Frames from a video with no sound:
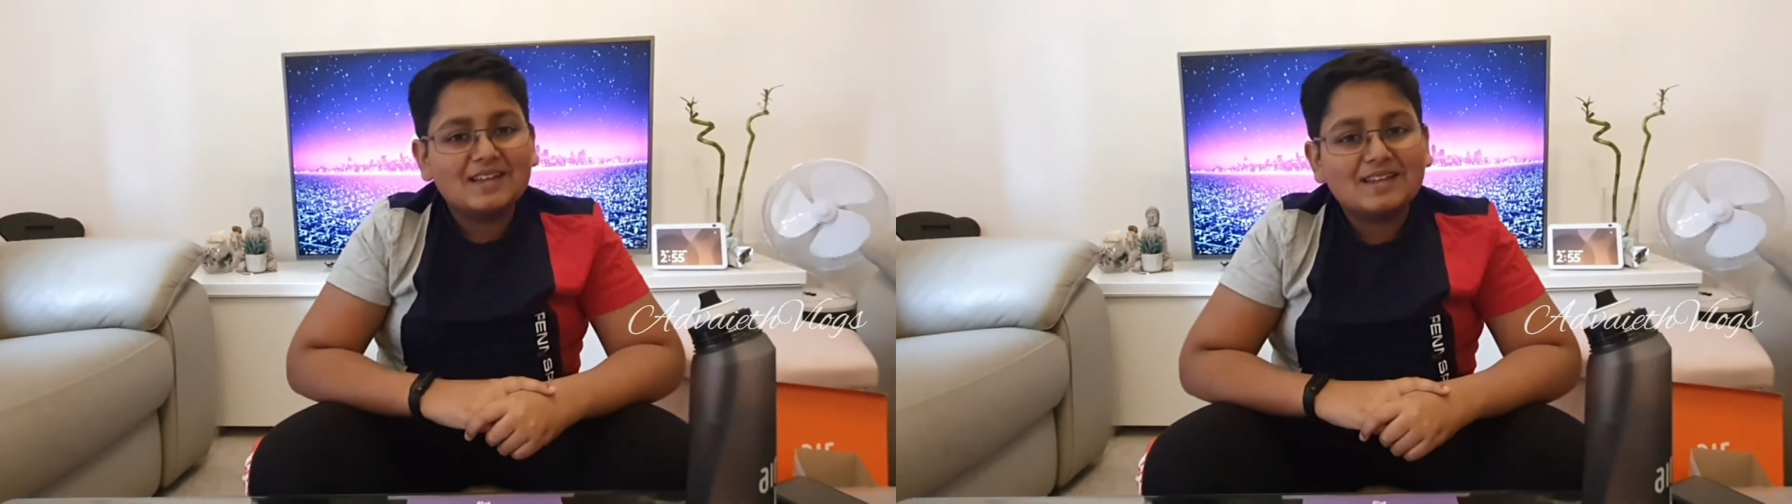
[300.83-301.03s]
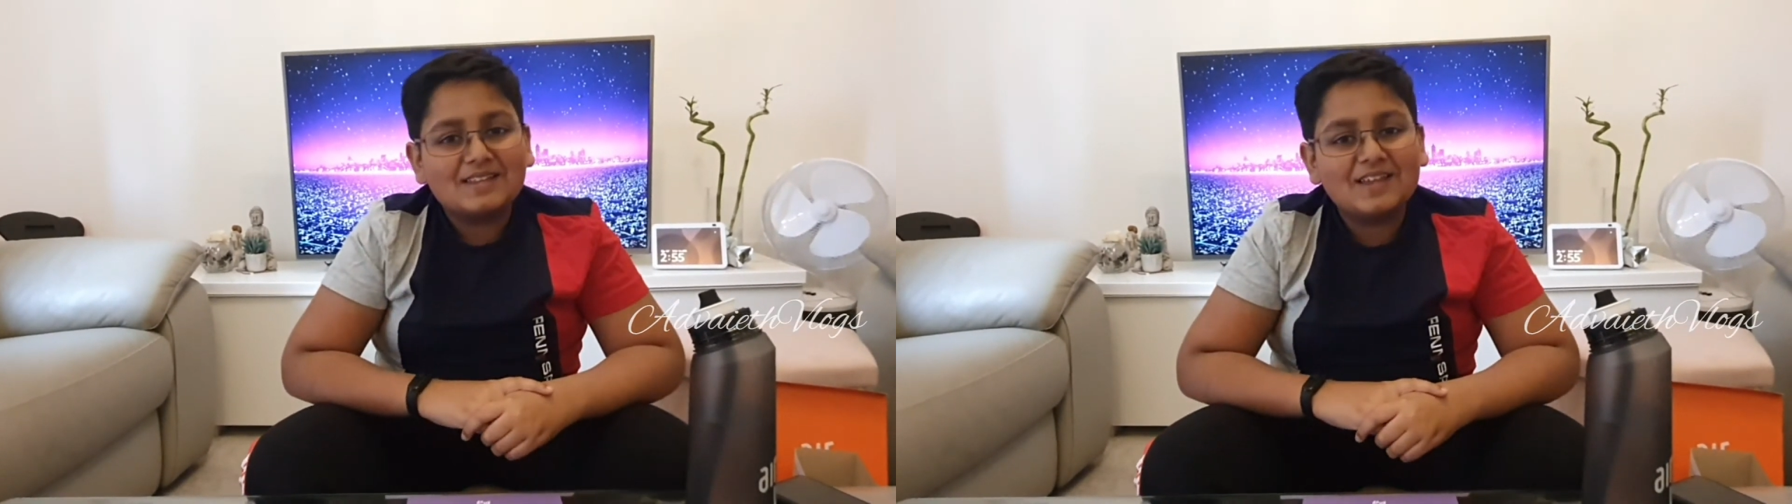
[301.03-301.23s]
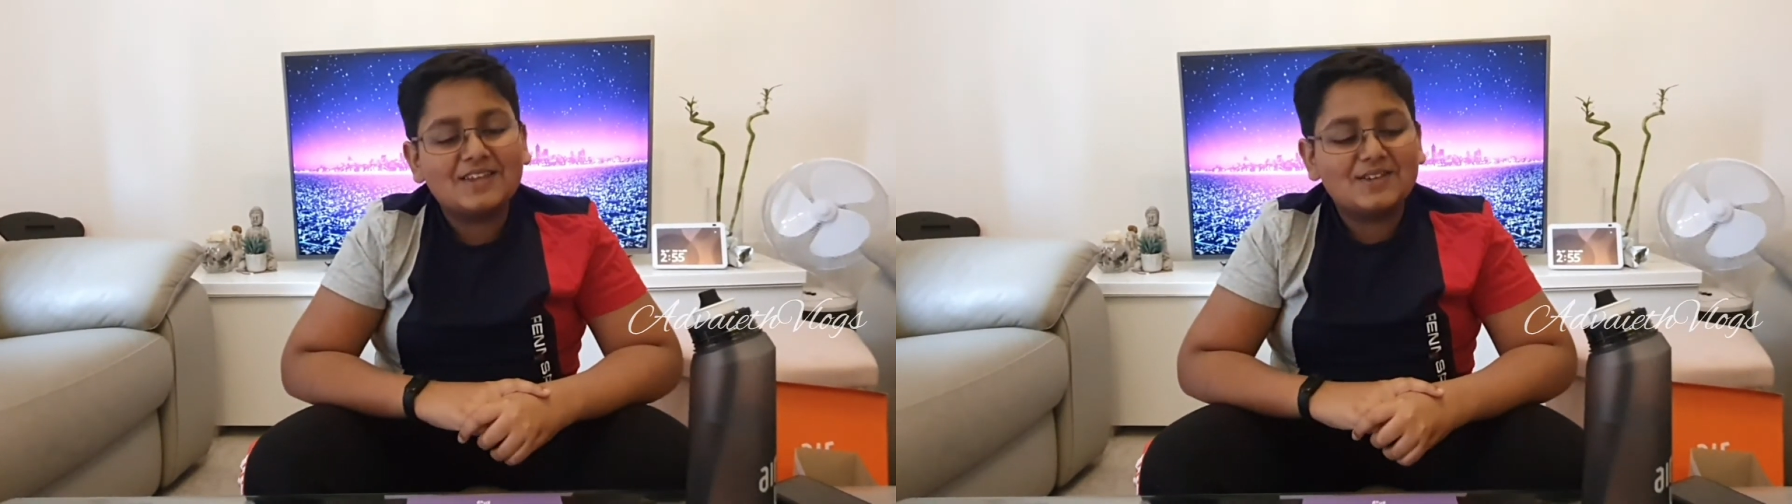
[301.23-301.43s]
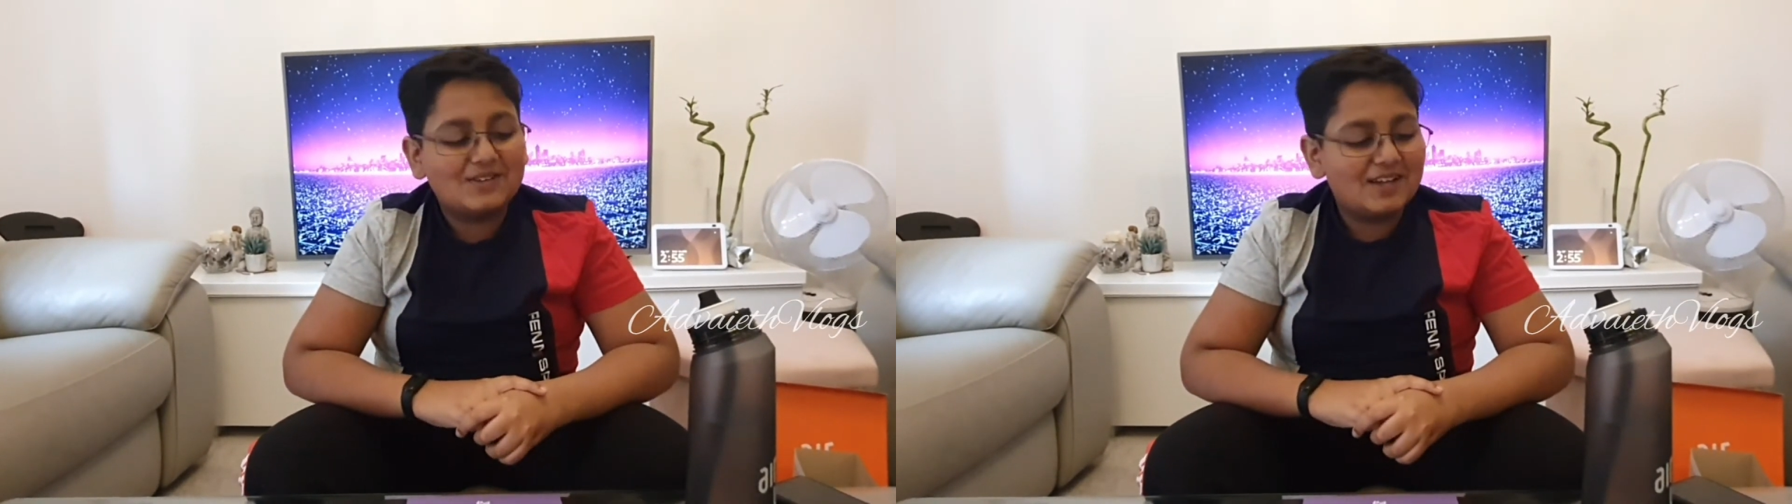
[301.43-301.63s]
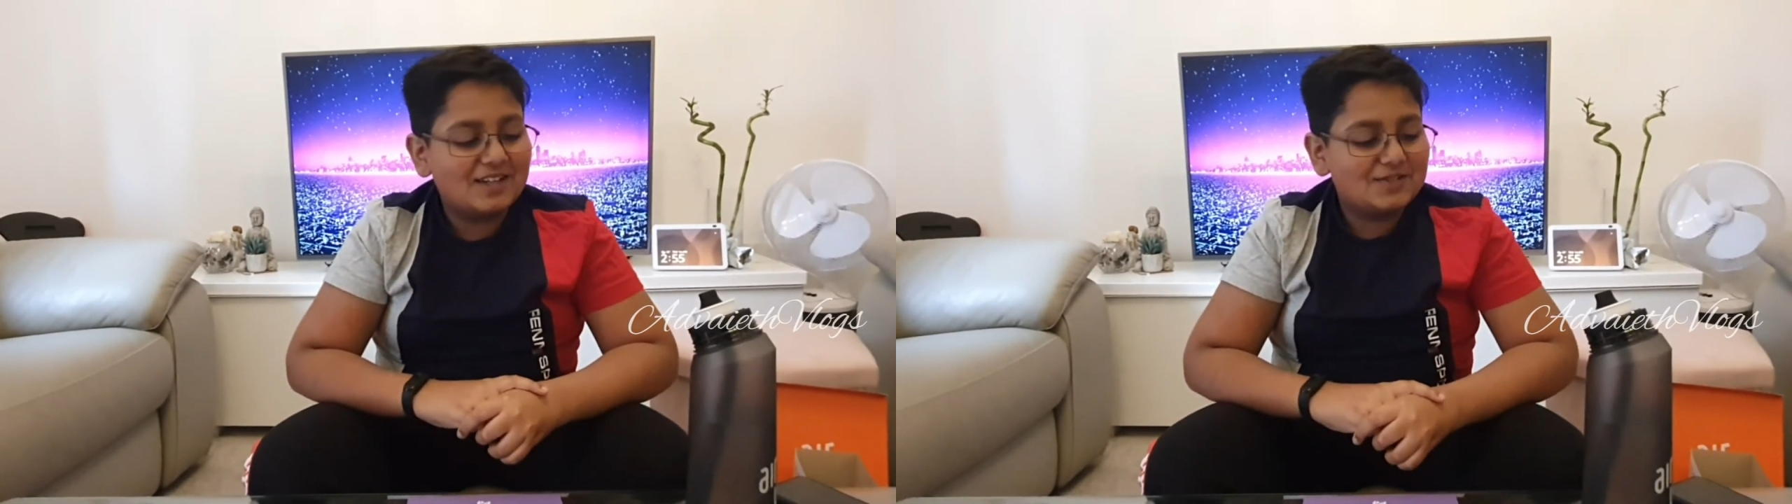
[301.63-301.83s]
thank you
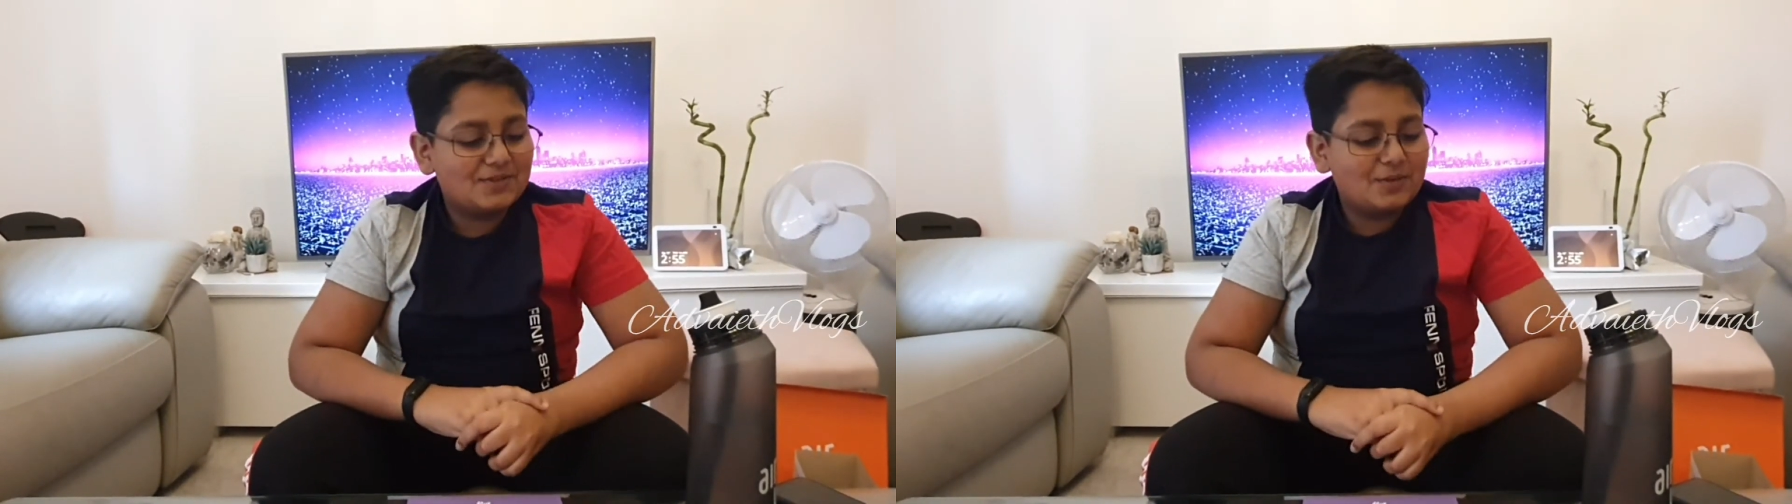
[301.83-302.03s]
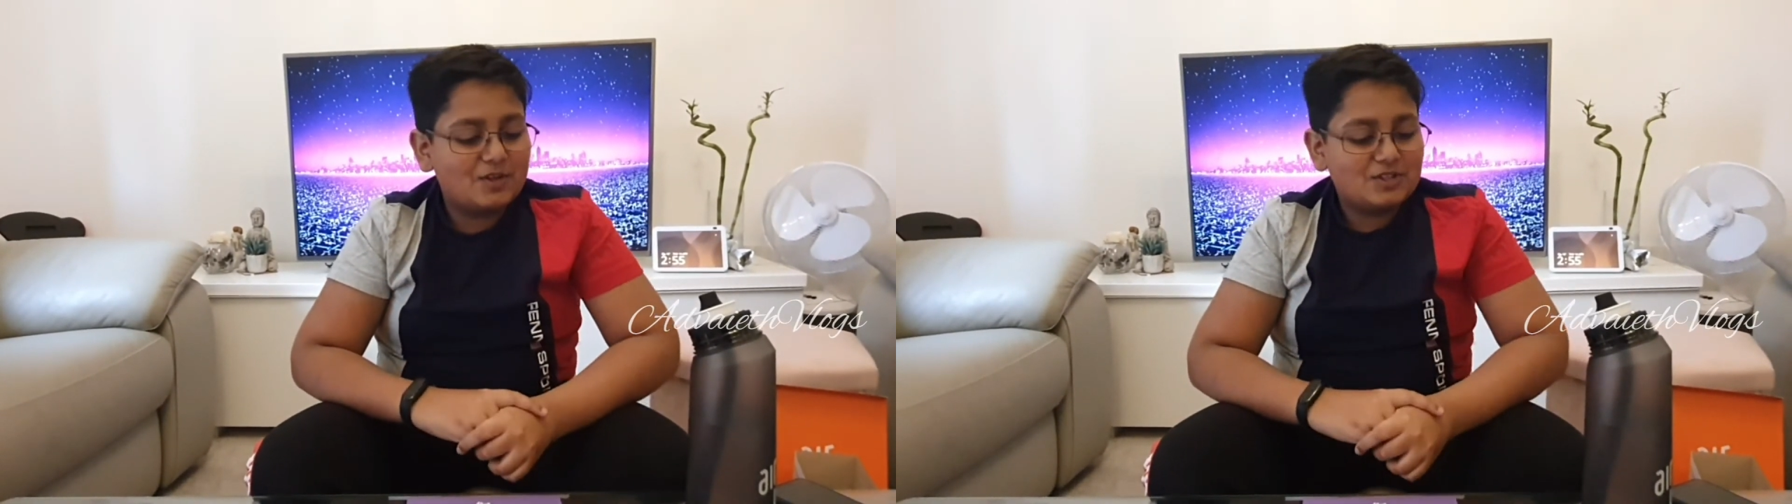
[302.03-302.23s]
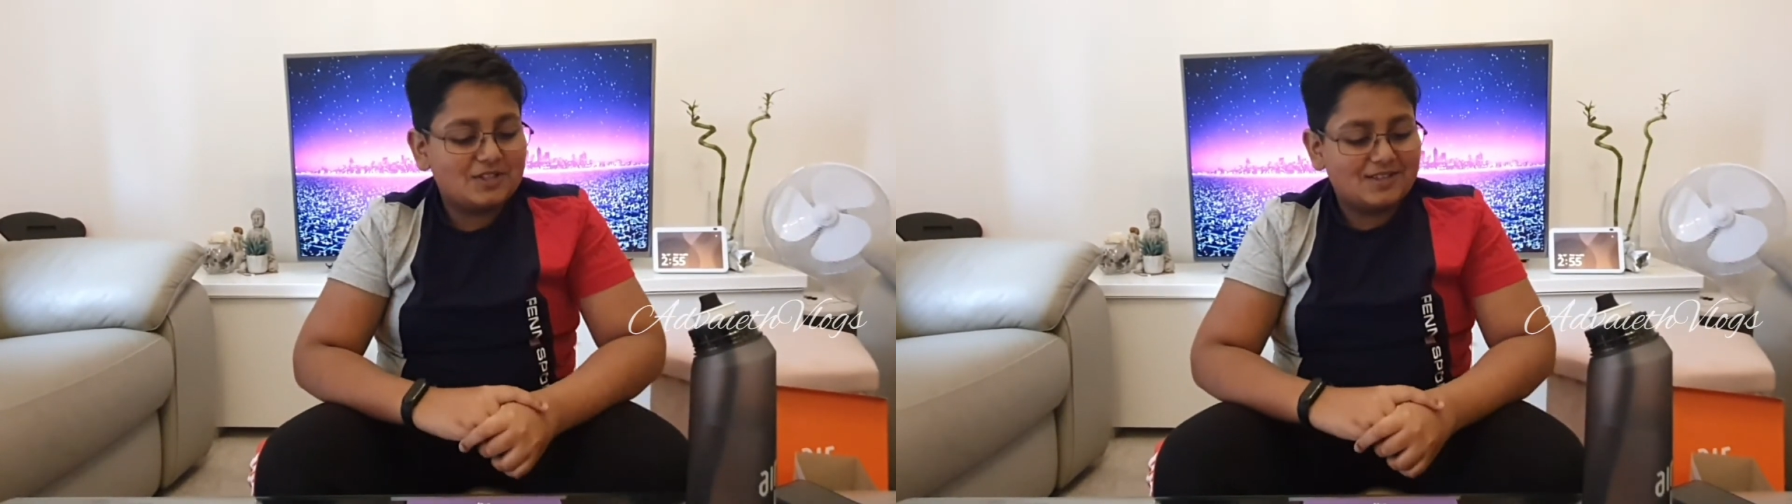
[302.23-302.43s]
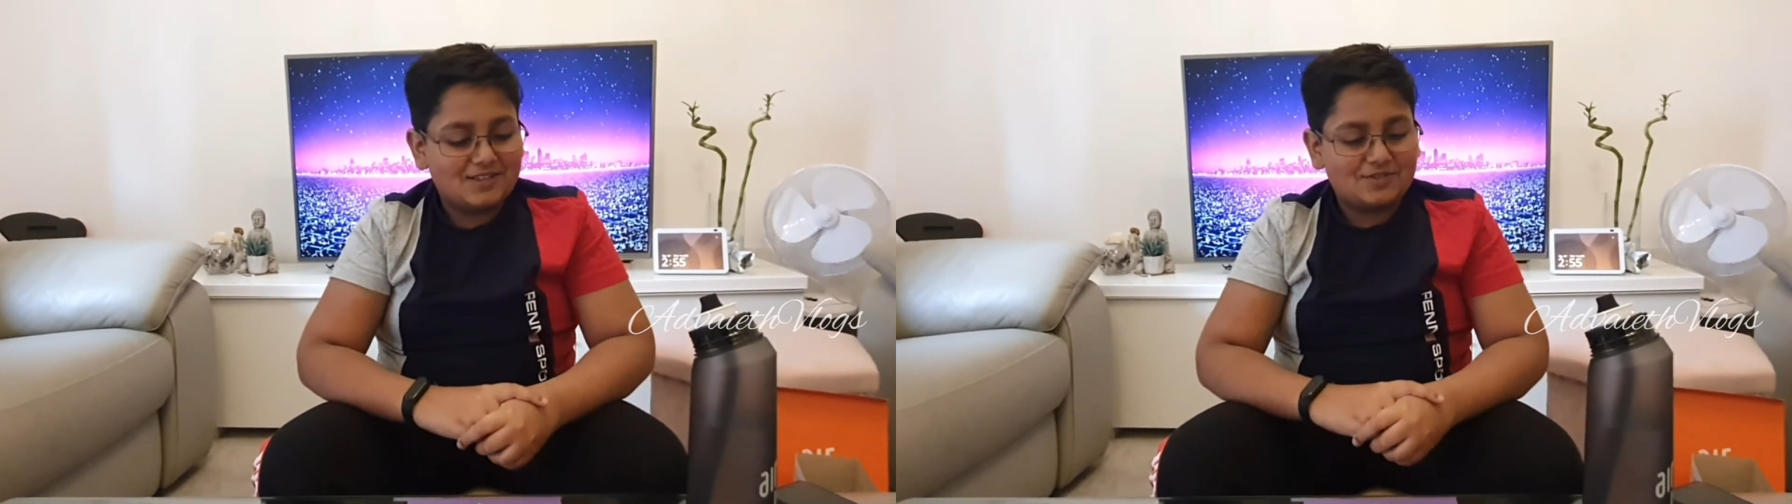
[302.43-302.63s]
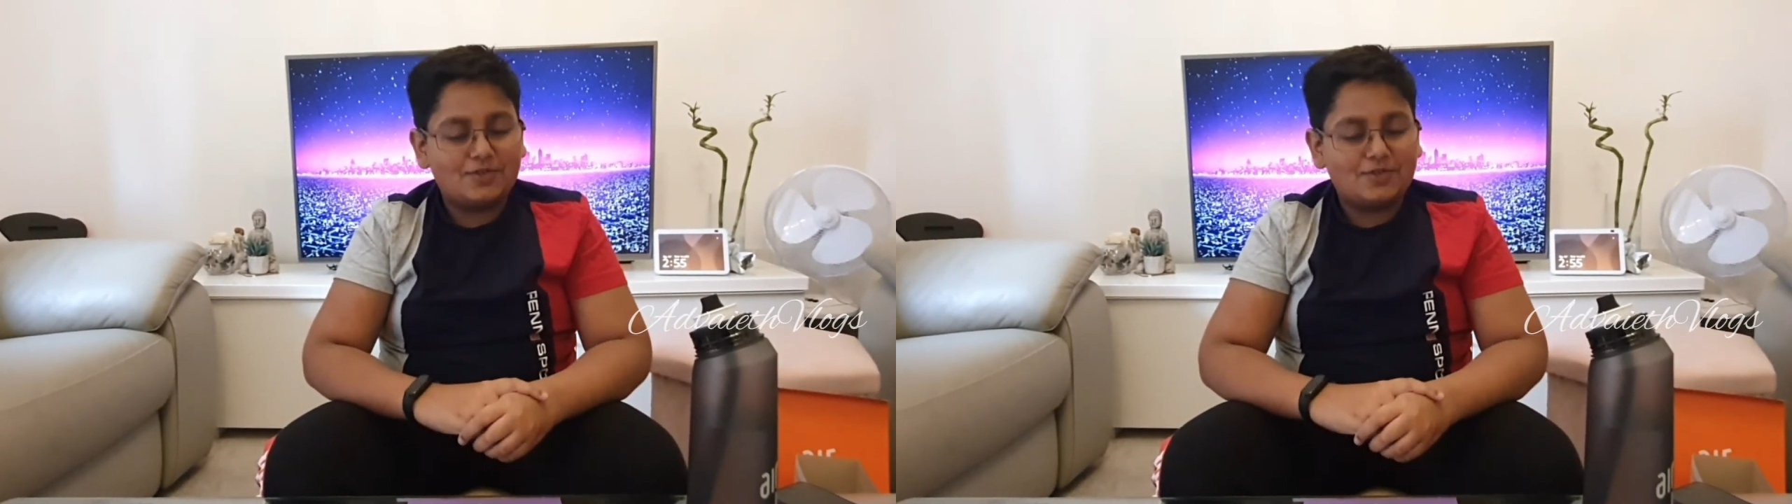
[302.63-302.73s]
guys for watching this